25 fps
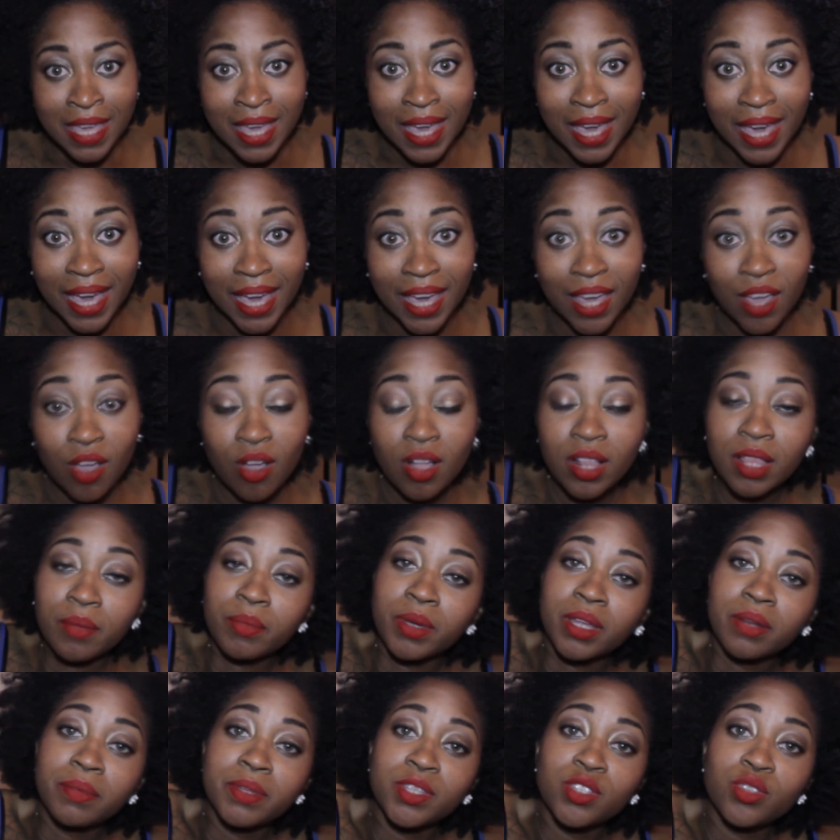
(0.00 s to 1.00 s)
Hey y'all, I'm
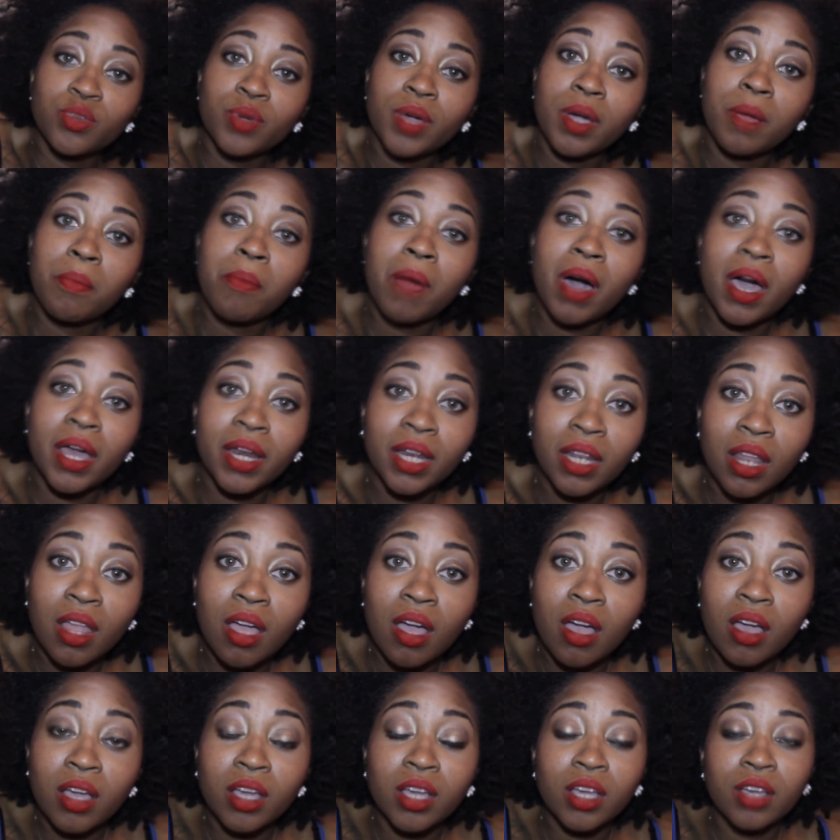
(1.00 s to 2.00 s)
gonna be doing a
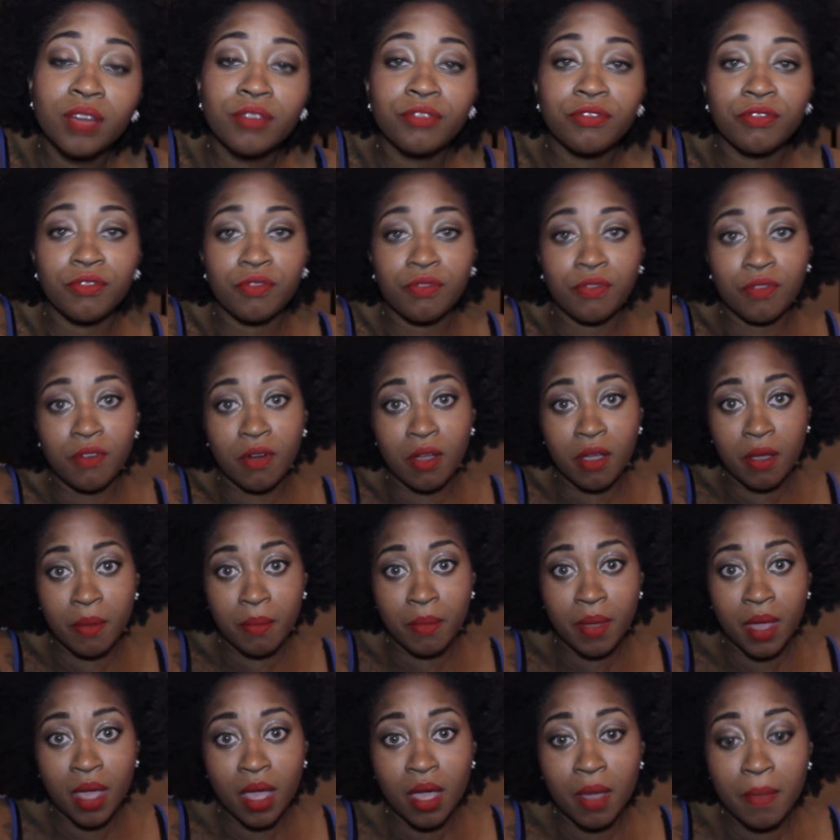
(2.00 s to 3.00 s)
monologue
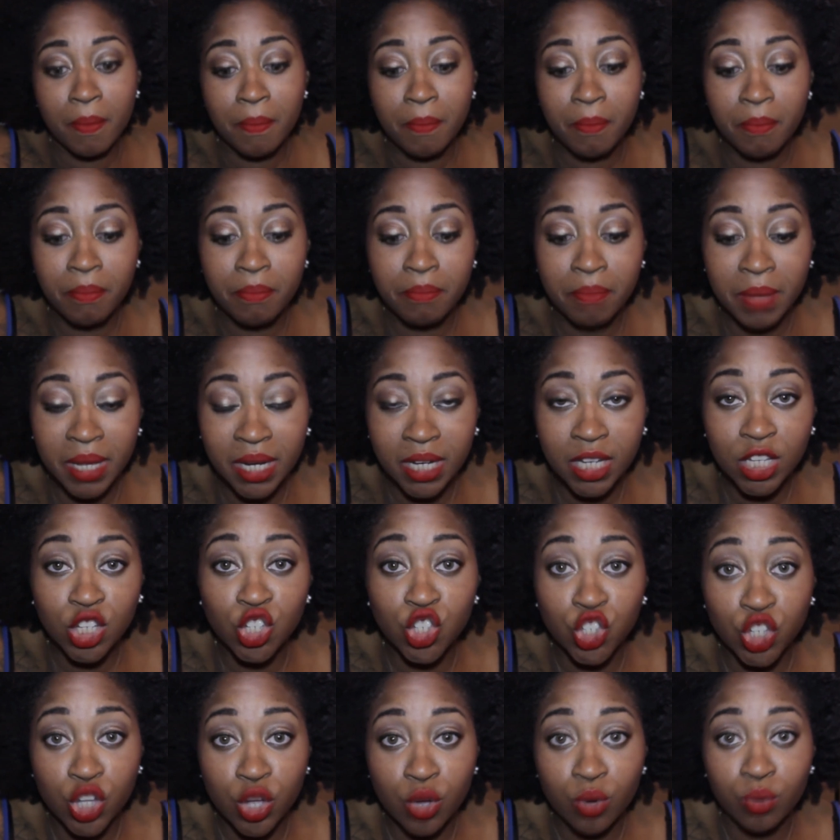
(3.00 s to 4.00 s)
from Mindy
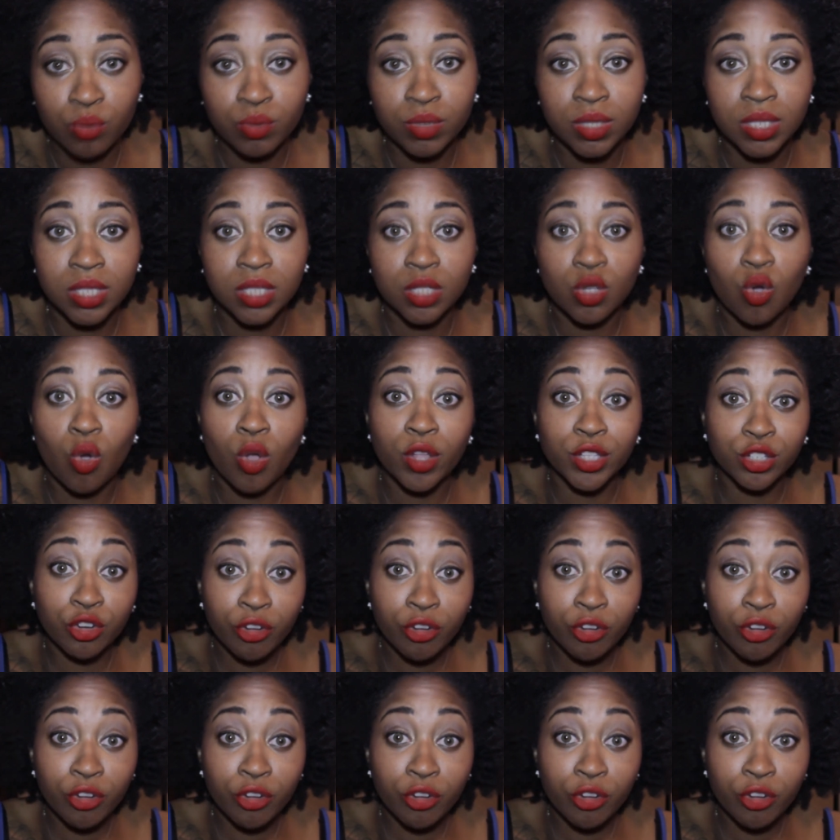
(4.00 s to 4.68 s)
Jones called